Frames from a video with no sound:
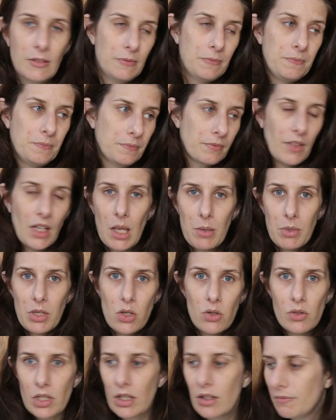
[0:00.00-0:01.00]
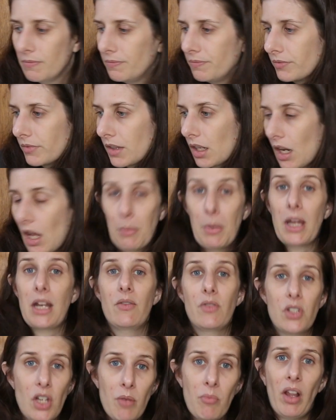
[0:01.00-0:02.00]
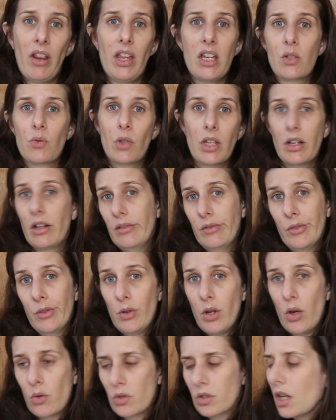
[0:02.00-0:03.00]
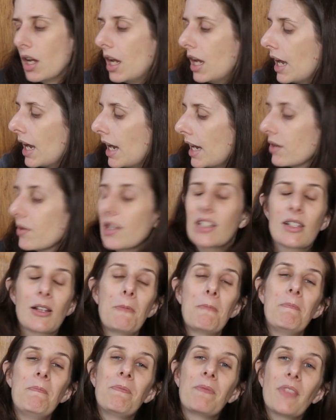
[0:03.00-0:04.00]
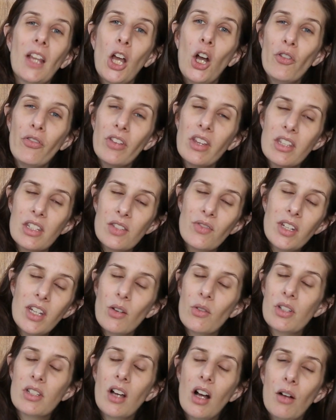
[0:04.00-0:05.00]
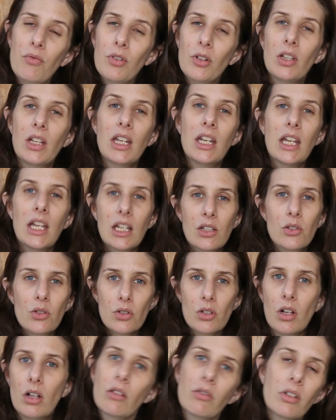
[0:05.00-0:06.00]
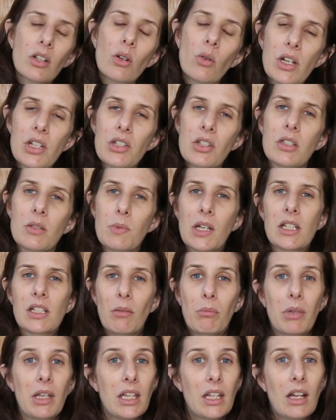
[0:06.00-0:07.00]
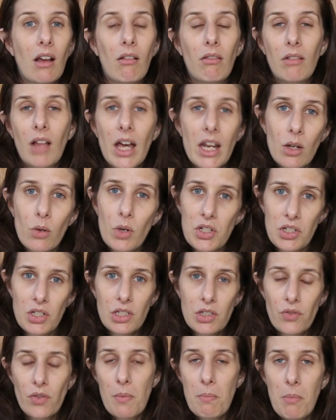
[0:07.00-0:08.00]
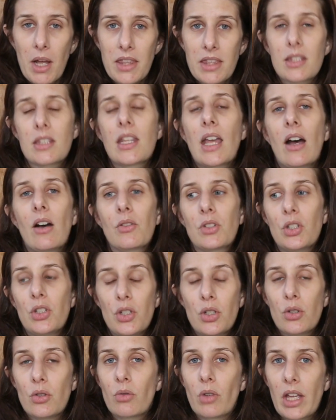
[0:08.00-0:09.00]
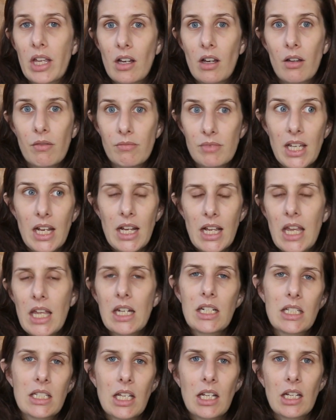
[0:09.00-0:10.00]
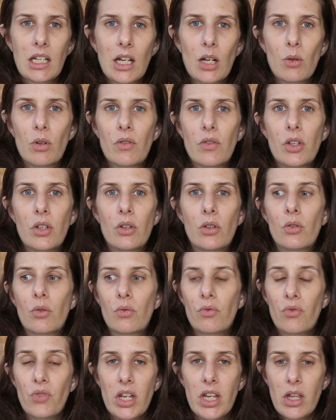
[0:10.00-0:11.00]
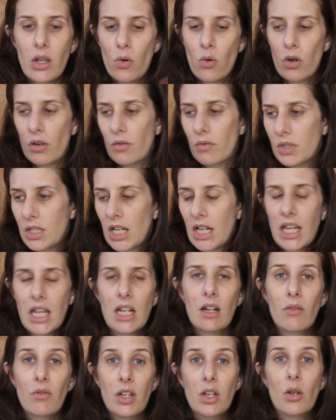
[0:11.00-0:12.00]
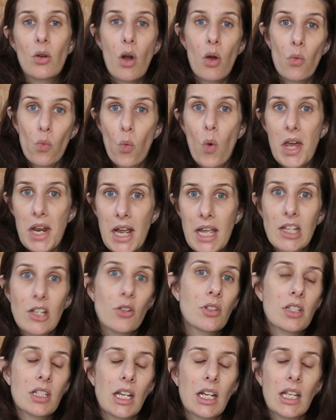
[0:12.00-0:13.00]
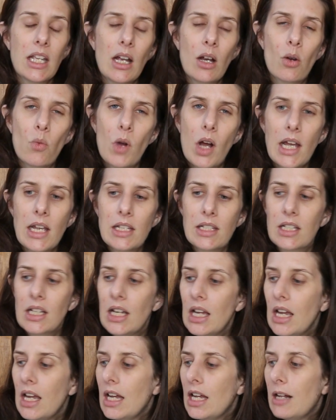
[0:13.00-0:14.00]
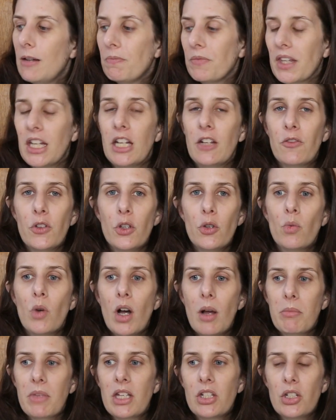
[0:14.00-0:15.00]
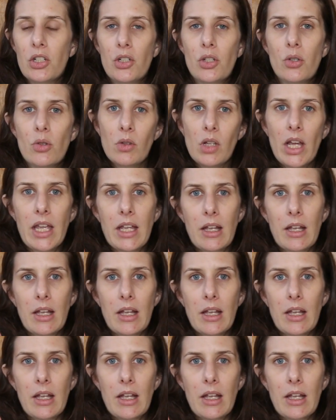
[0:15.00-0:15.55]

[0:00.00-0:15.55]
I'm gonna use it. I might even shave my legs with it, who knows. Anyways, hopefully this video is helpful and answers all of your questions, because I've been getting a lot of questions for months now to do like a dedicated skincare review video or dedicated video on what I use skincare wise. And if you want me to do like,